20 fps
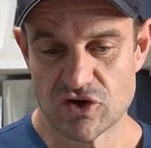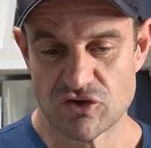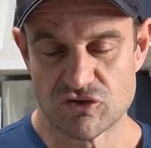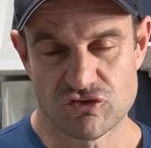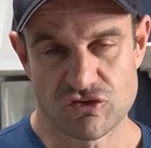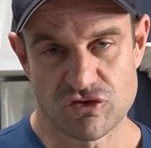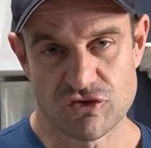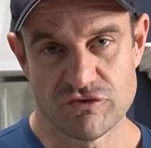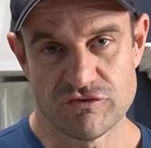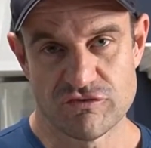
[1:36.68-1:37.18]

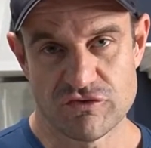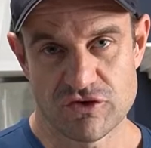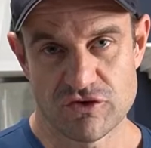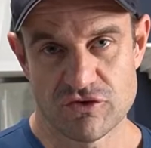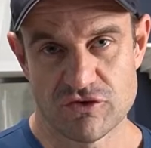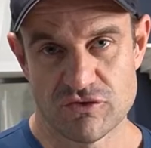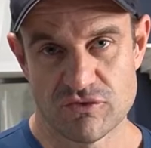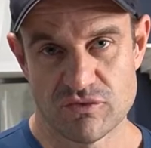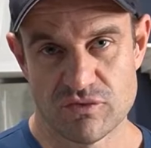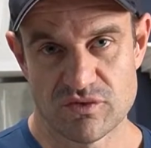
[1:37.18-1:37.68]

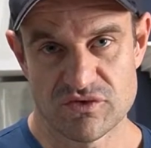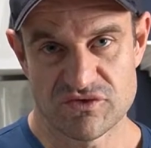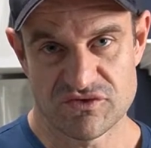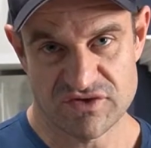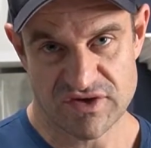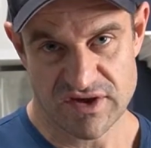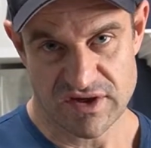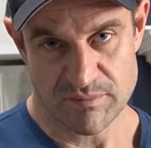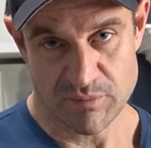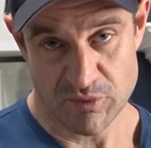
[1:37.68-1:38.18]
TrueView
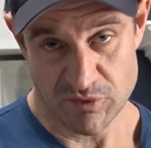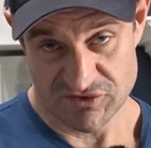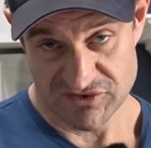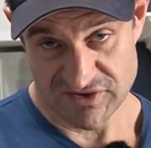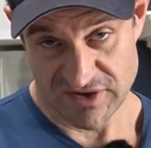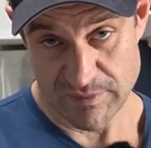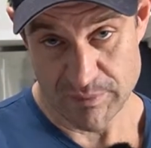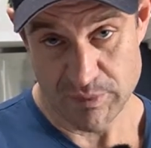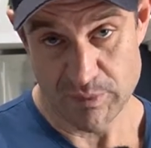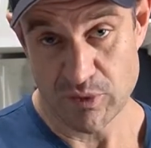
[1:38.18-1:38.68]

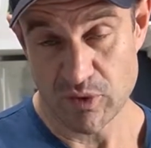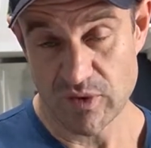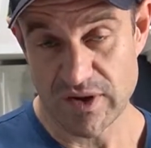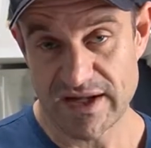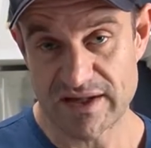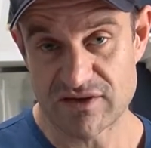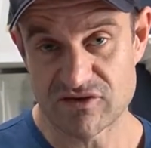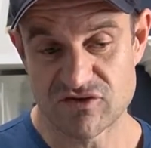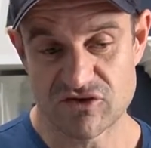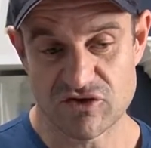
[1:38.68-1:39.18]
skippable
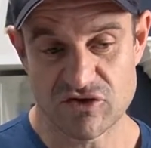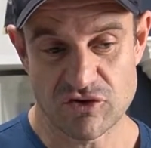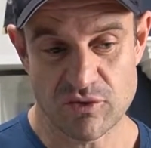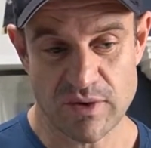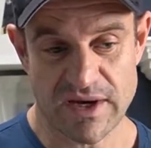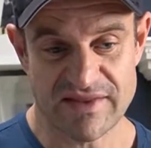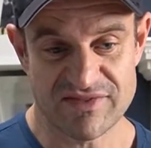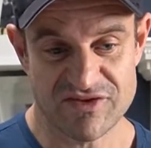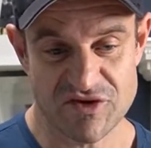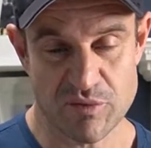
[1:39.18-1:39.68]
ads,
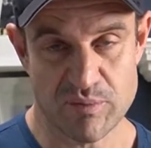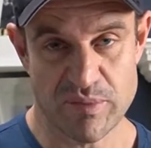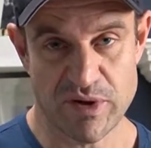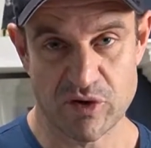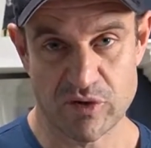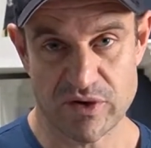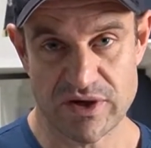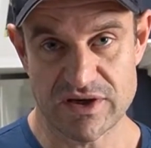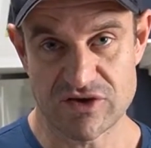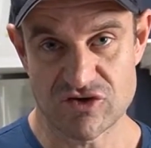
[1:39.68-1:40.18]
you had the
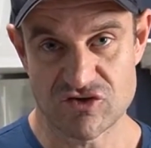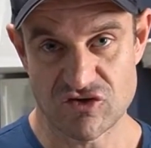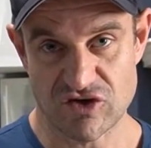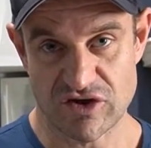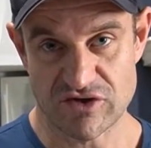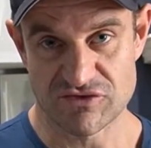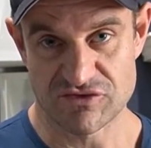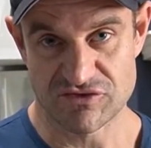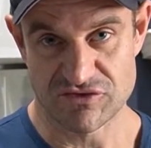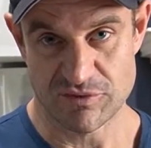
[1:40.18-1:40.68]
ability
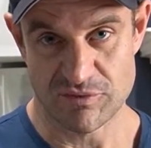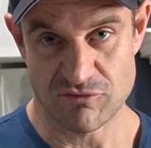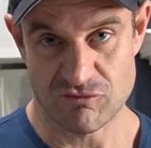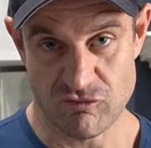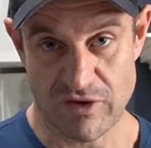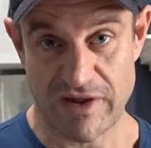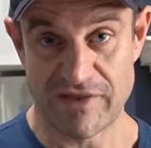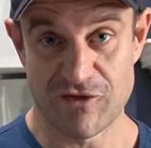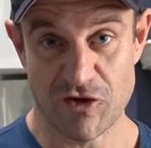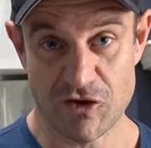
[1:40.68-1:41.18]
just to
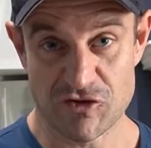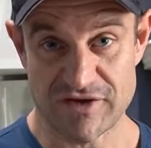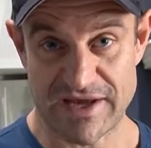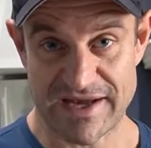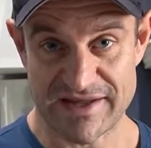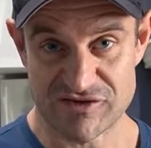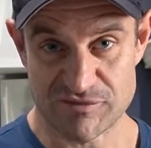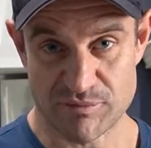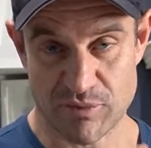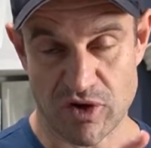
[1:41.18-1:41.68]
run those
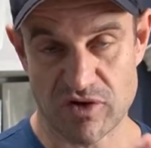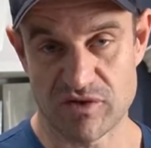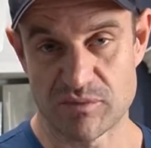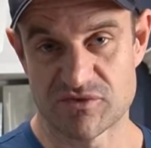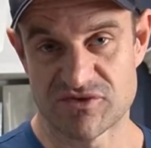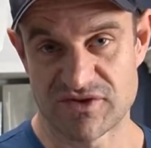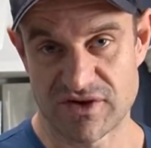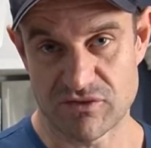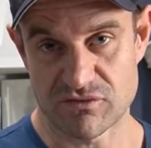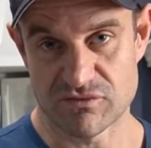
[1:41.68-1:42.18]
ads by
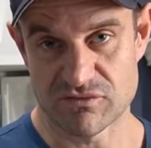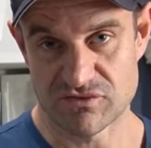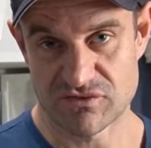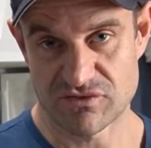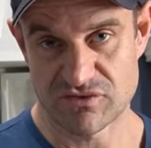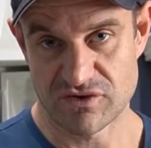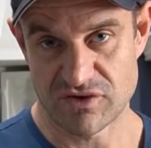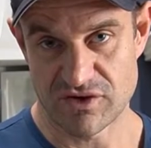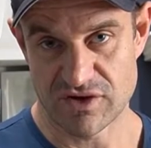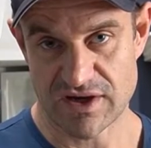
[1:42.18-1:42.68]

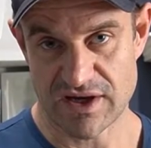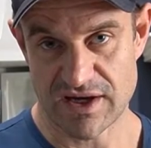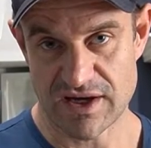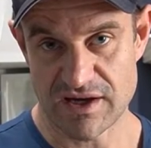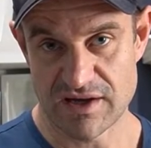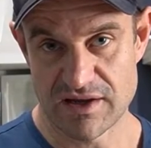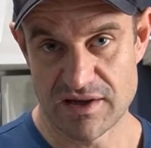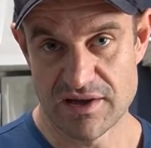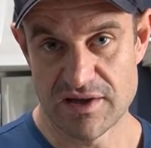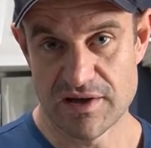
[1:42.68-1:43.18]
themselves,
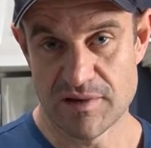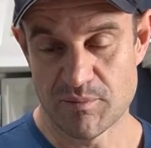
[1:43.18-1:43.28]
okay?